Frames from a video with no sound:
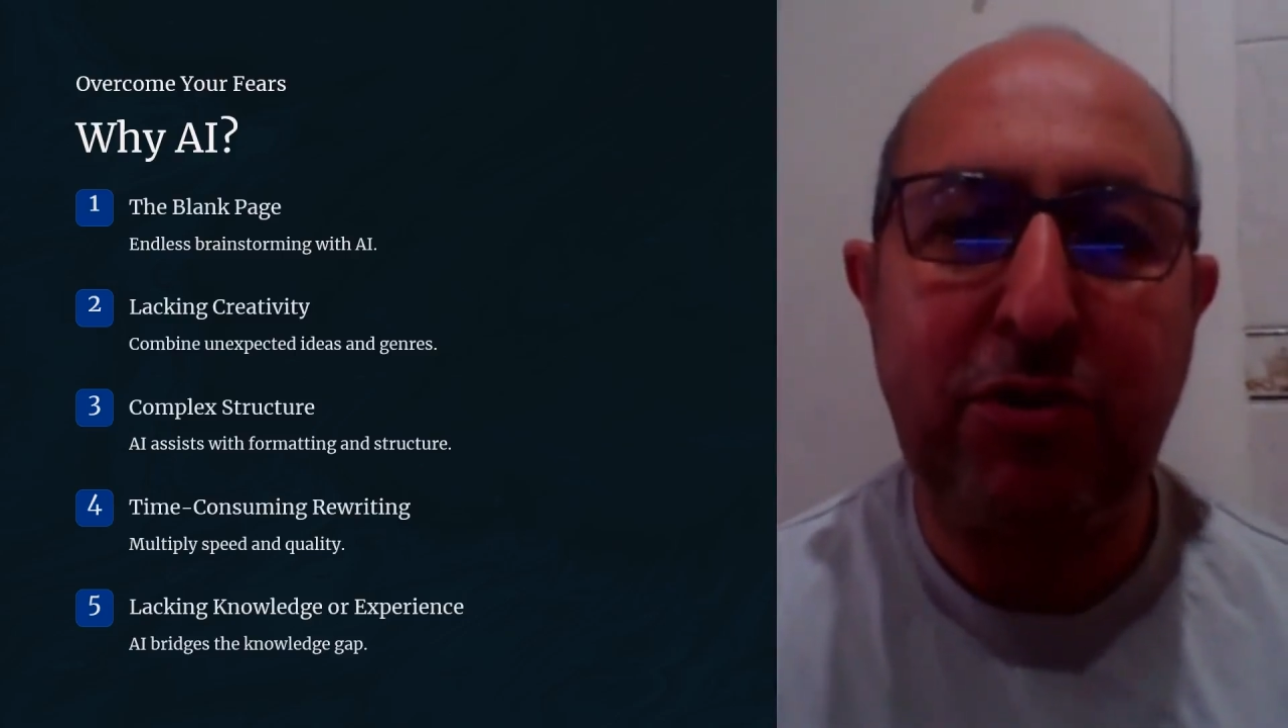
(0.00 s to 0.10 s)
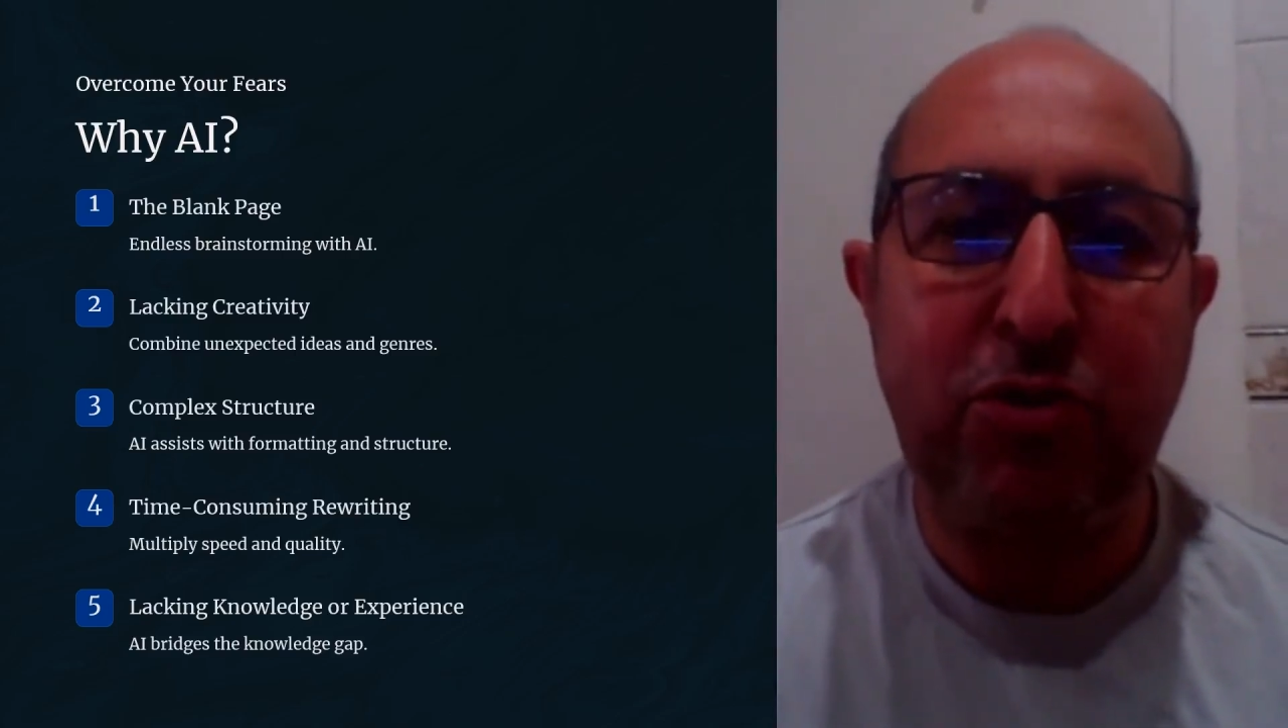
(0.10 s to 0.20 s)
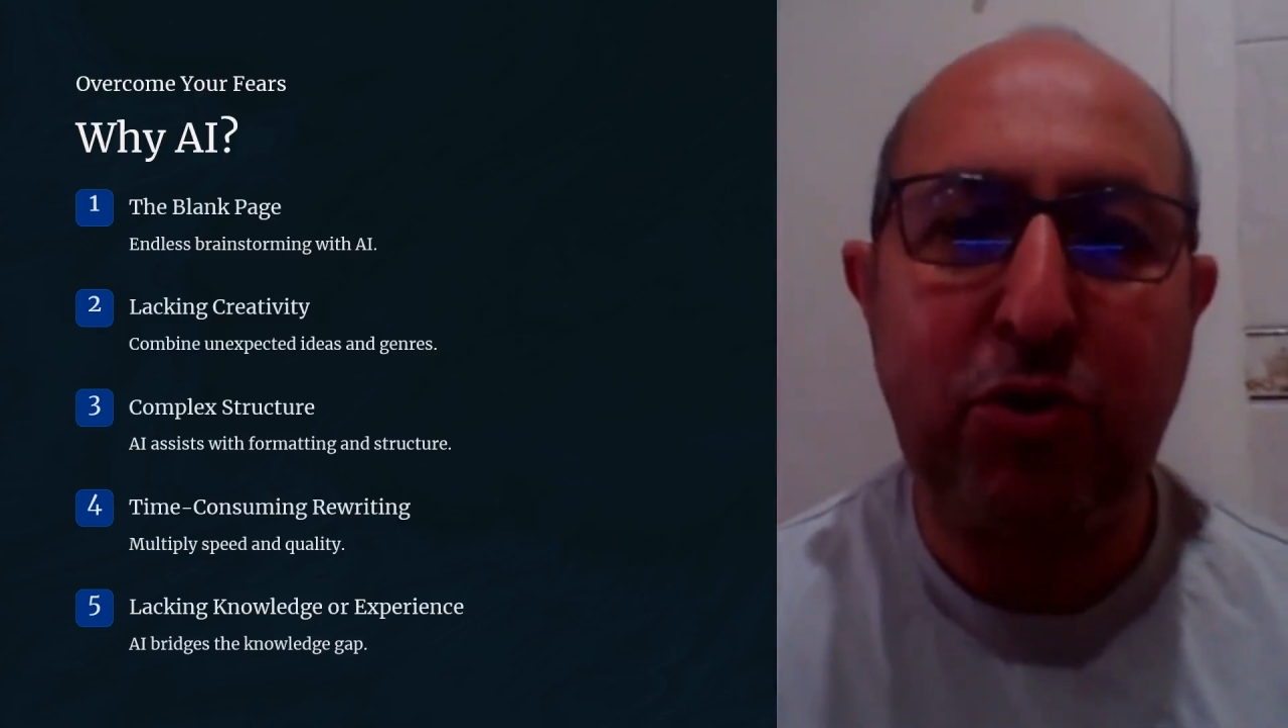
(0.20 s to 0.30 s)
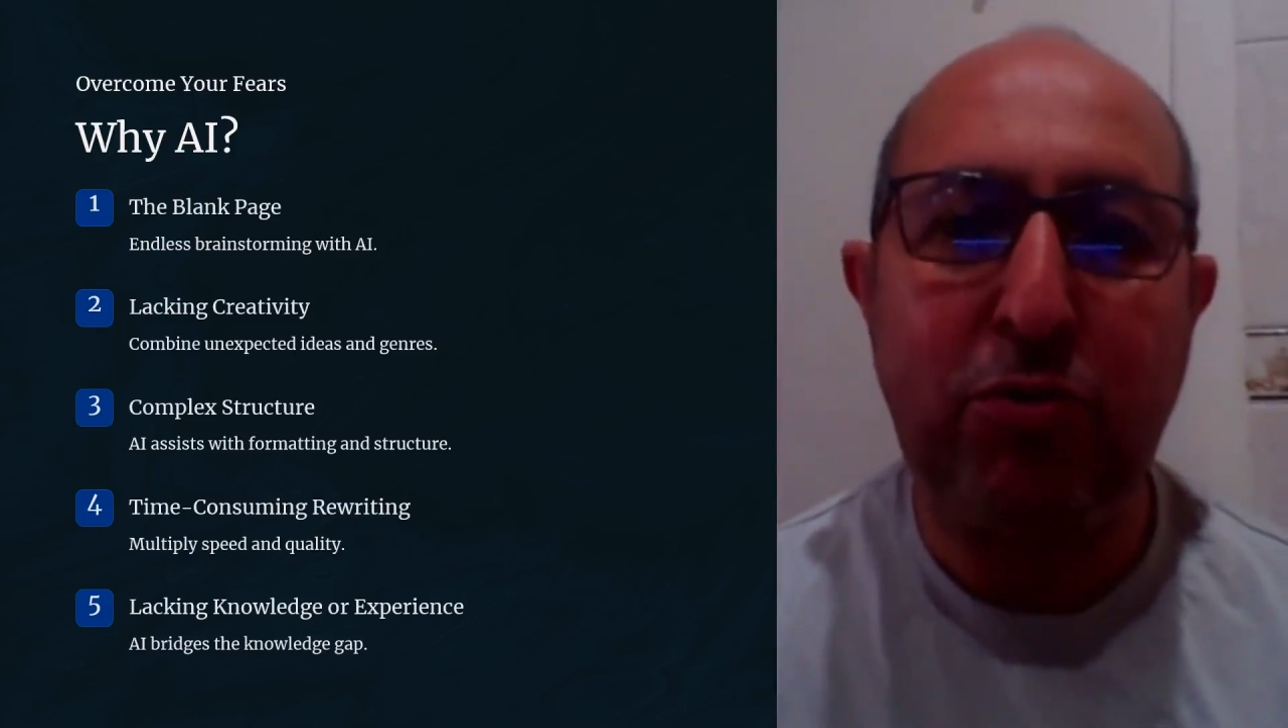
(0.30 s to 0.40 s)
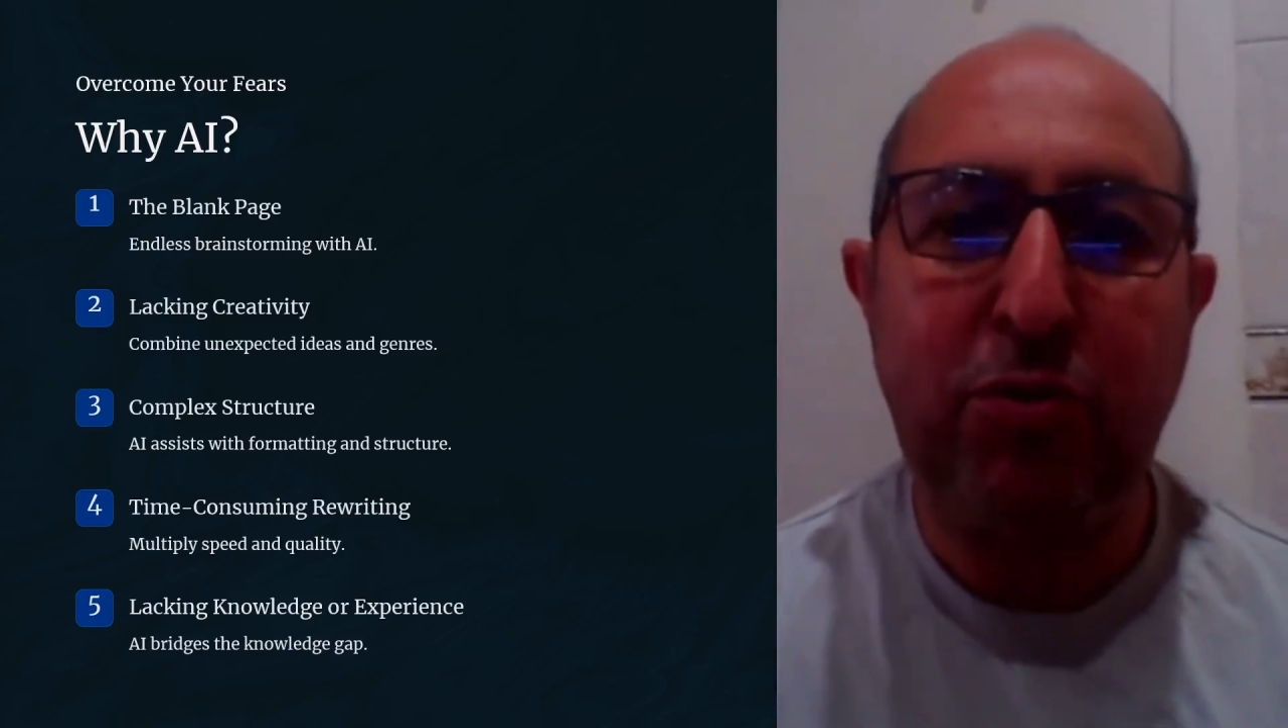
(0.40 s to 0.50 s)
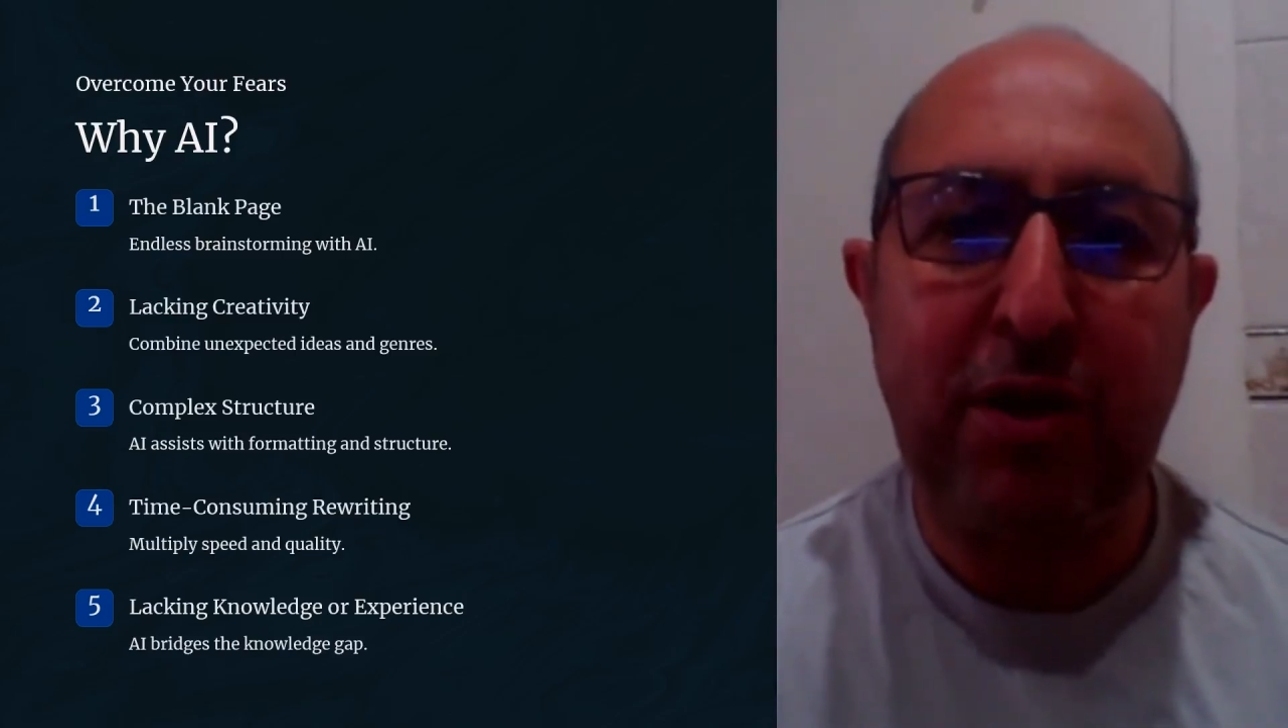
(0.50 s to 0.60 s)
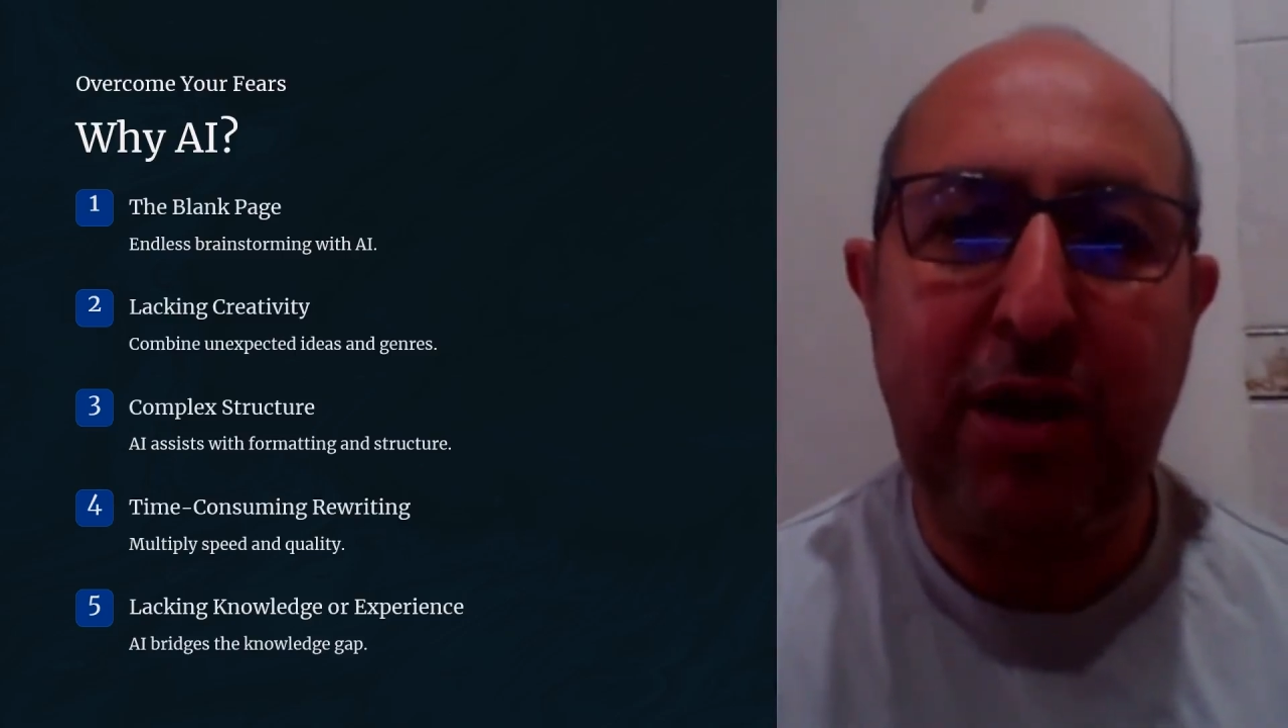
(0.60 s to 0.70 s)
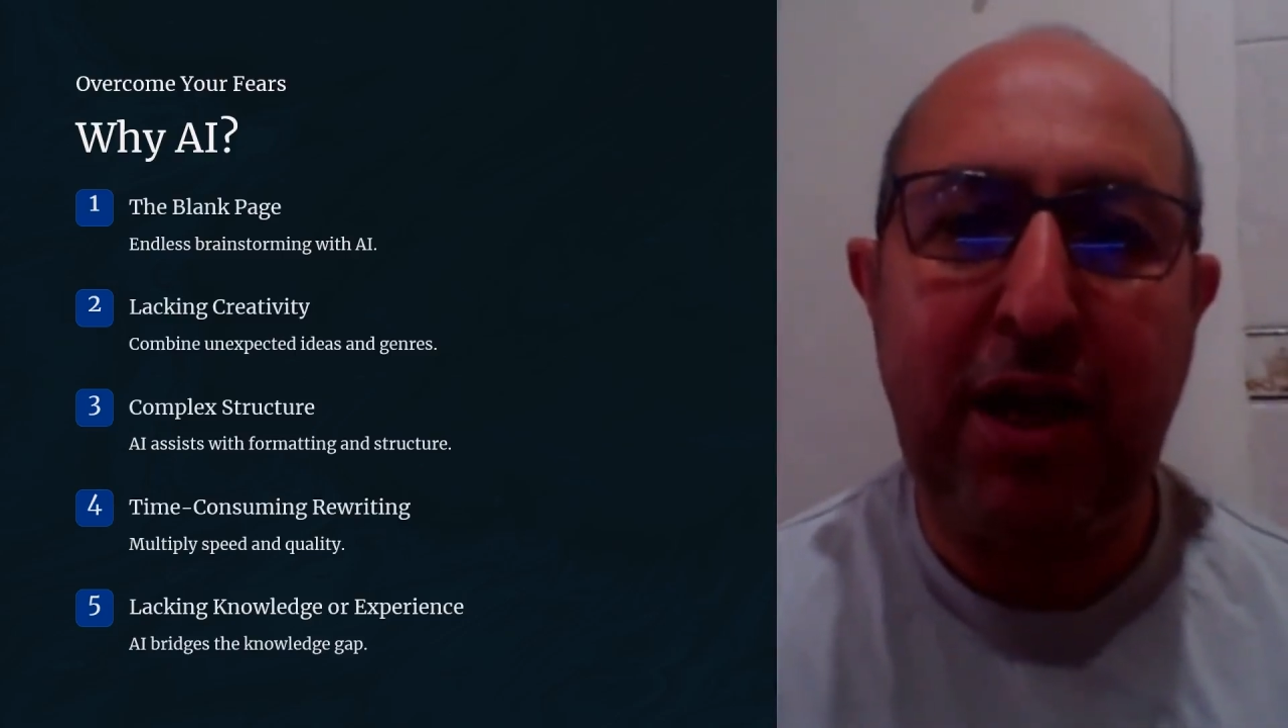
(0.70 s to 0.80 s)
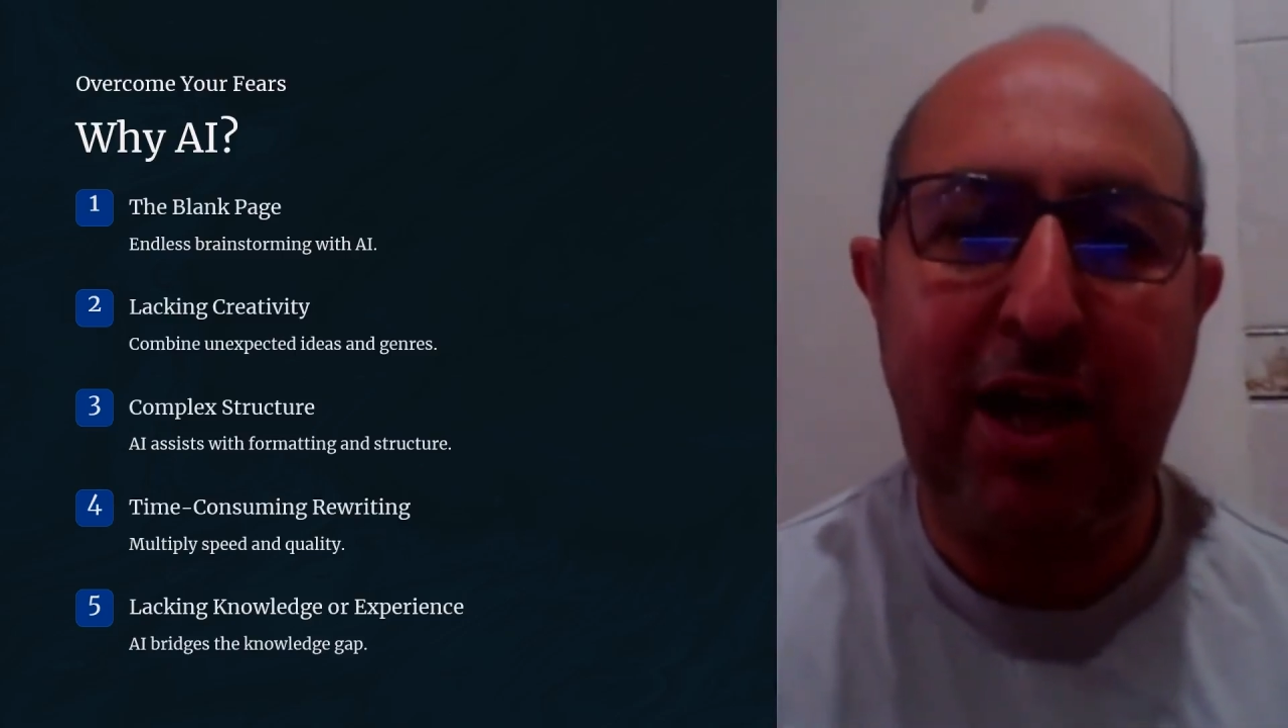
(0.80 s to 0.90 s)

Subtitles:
genre,